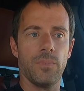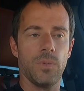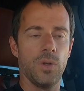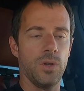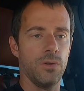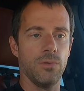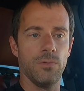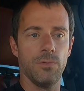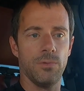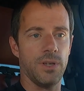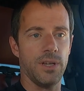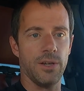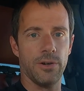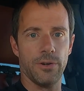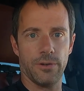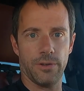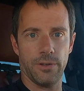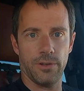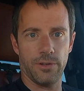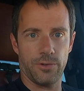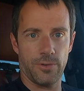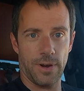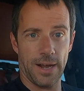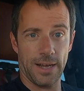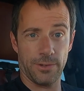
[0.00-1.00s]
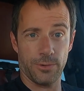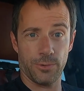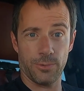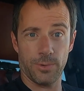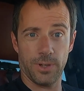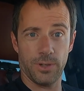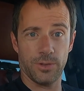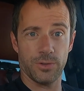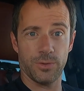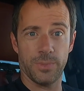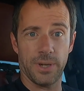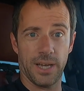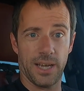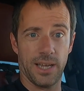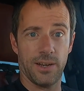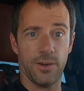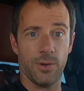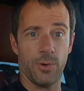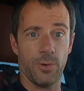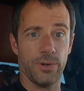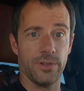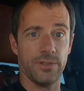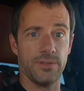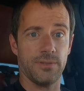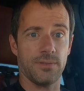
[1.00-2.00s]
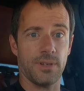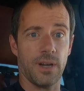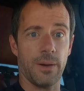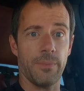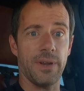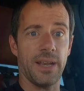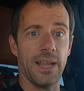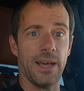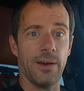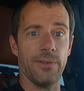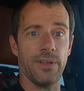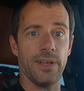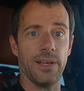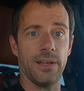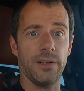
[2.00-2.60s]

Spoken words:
You hear the tractor trailers making noise coming down